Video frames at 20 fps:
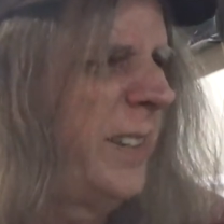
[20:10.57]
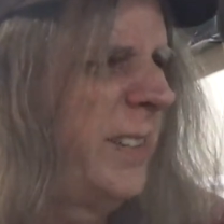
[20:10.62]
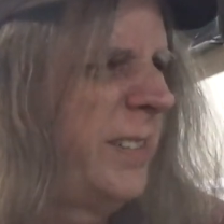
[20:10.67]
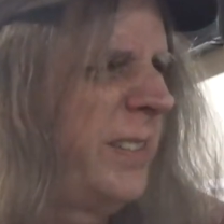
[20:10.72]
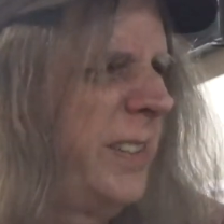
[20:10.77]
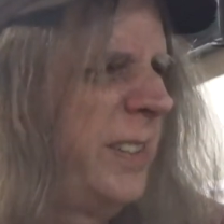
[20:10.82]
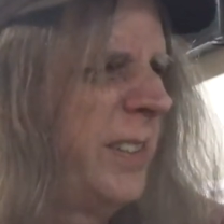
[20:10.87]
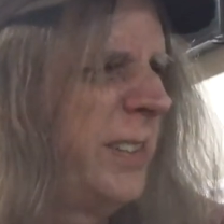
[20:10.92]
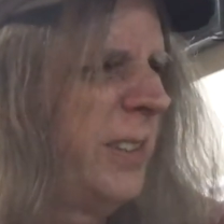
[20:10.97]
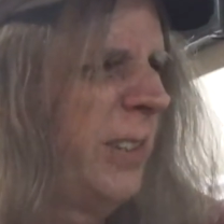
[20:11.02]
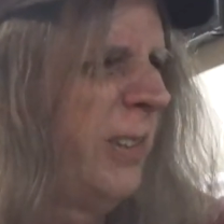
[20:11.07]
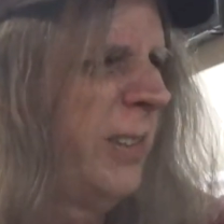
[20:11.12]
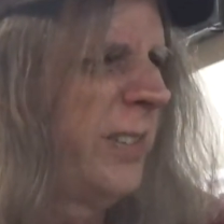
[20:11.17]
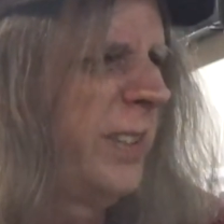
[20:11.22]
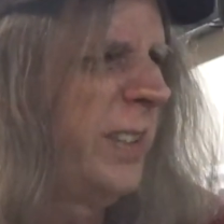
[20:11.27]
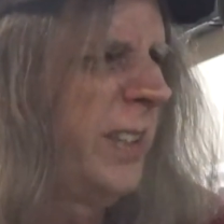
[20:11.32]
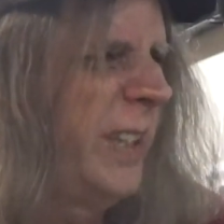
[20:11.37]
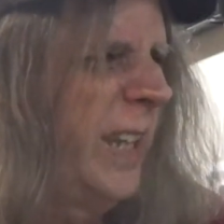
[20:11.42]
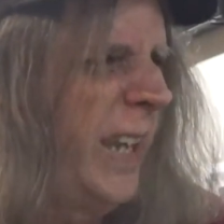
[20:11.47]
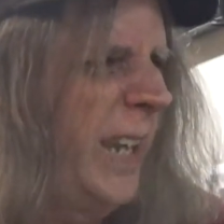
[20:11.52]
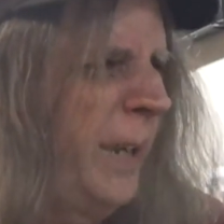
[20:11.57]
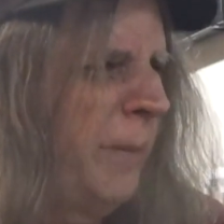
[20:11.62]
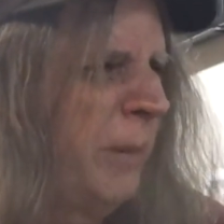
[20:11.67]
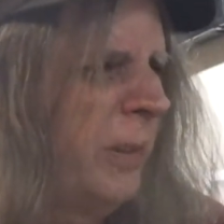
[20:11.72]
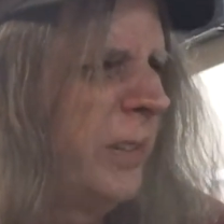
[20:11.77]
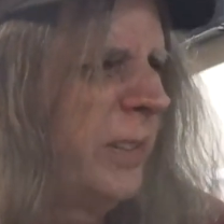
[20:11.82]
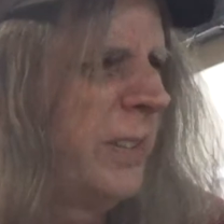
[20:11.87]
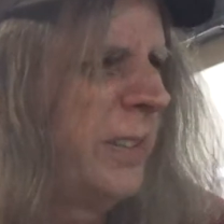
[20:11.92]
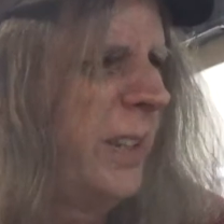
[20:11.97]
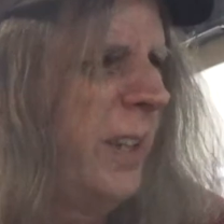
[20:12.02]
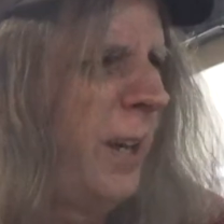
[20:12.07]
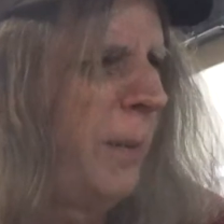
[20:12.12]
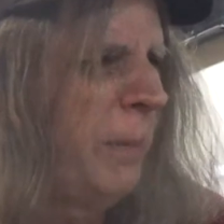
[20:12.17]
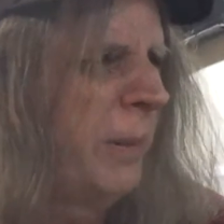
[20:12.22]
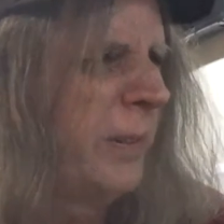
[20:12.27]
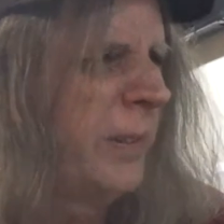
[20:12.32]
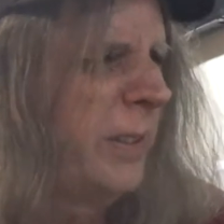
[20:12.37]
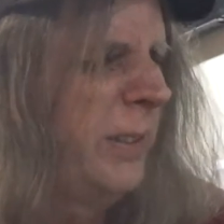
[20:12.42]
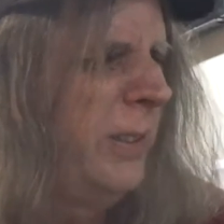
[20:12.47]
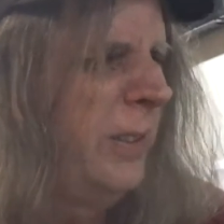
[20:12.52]
They see the Tulsi Gabbards as
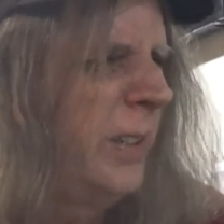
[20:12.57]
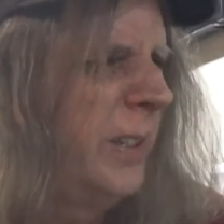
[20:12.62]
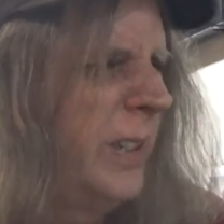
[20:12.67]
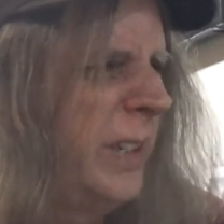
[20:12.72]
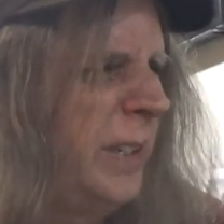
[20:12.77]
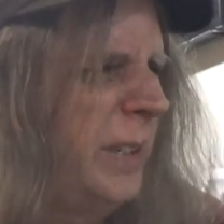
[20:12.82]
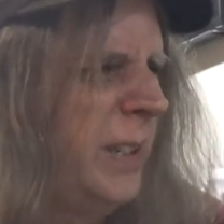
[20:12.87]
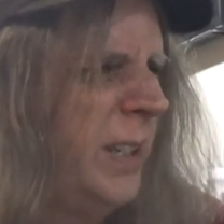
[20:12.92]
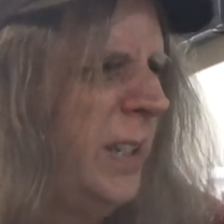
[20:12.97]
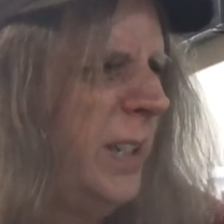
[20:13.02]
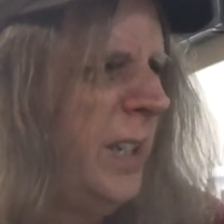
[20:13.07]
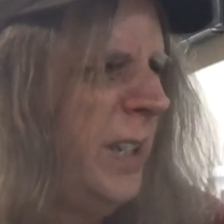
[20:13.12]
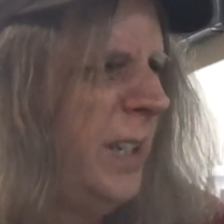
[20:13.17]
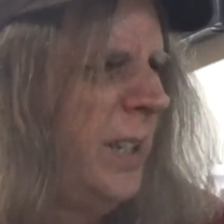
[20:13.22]
opportunity,